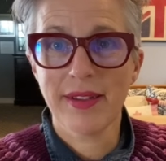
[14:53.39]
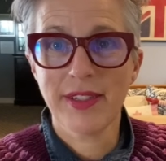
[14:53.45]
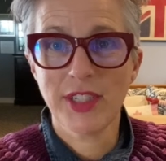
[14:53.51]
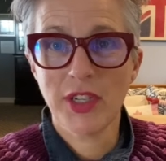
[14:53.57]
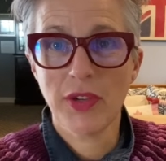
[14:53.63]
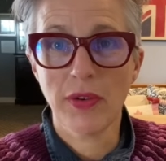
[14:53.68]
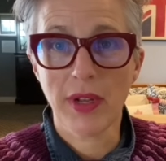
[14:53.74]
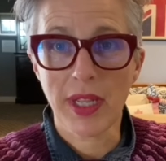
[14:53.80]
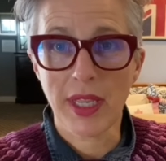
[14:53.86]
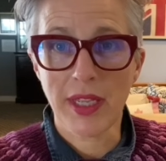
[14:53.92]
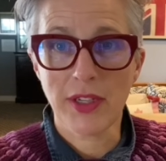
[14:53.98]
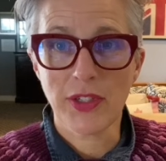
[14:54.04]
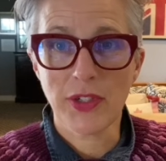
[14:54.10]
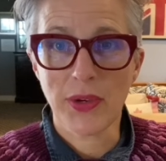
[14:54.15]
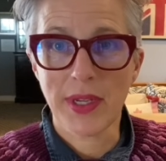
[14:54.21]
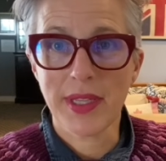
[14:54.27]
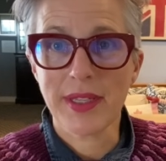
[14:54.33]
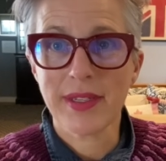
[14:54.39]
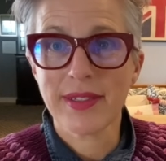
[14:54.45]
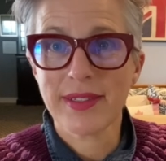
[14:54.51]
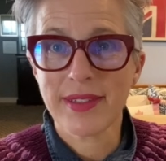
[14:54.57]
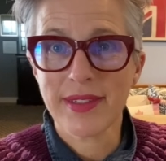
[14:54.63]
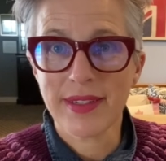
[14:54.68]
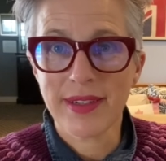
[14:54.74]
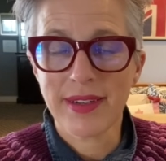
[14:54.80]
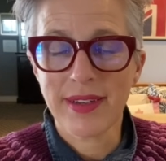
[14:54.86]
really enjoyed this,
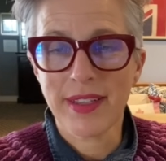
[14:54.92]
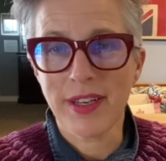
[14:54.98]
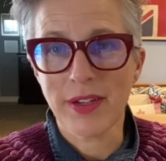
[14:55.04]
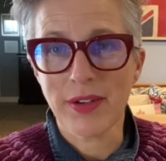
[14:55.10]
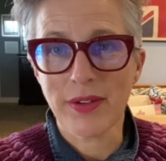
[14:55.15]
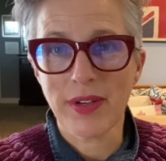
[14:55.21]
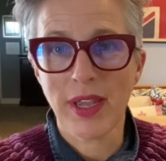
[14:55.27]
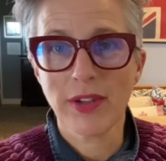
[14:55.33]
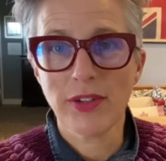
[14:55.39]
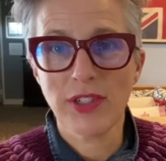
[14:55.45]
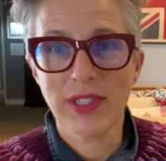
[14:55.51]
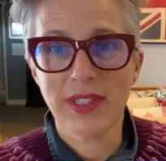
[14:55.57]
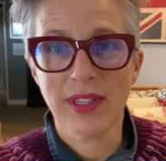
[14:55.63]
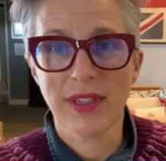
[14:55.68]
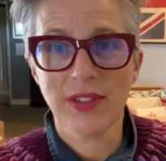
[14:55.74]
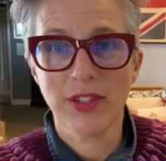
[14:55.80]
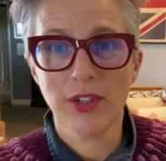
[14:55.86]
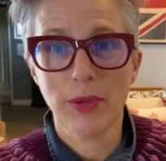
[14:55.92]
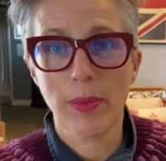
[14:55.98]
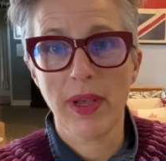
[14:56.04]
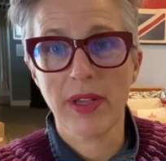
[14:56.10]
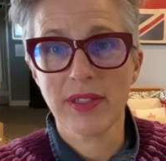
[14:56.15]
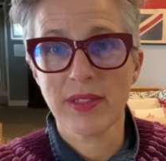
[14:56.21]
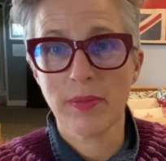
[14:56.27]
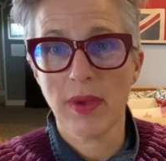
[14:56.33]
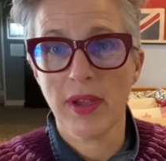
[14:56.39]
and now she's on to her
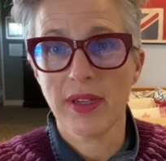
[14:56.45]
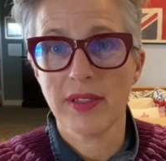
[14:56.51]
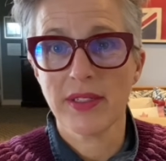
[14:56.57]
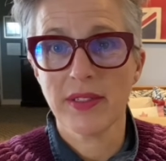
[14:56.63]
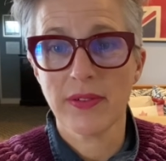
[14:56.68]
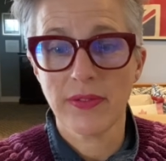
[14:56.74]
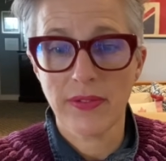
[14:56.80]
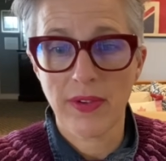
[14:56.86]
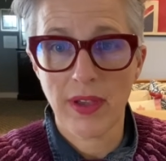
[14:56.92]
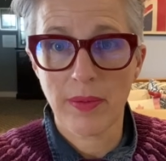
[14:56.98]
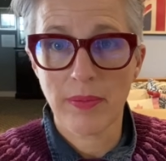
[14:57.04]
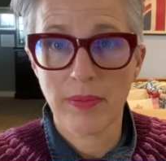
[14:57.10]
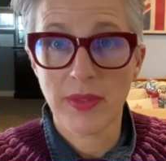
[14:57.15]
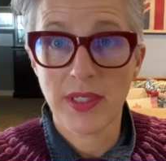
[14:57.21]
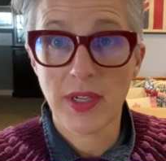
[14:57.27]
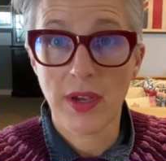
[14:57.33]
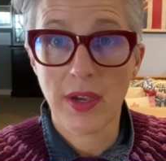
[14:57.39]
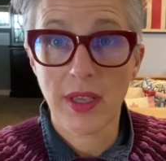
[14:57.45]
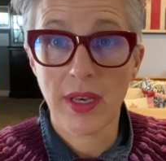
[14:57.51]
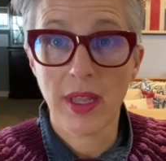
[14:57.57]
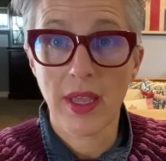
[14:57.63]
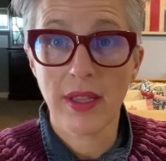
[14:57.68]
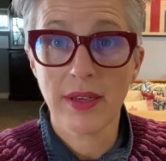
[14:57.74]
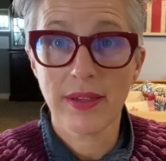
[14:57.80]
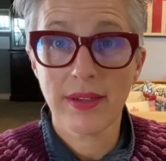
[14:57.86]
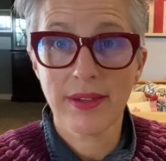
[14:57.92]
miles and miles of
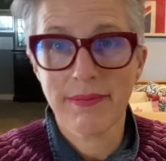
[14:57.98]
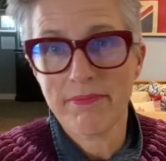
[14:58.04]
stockinette, and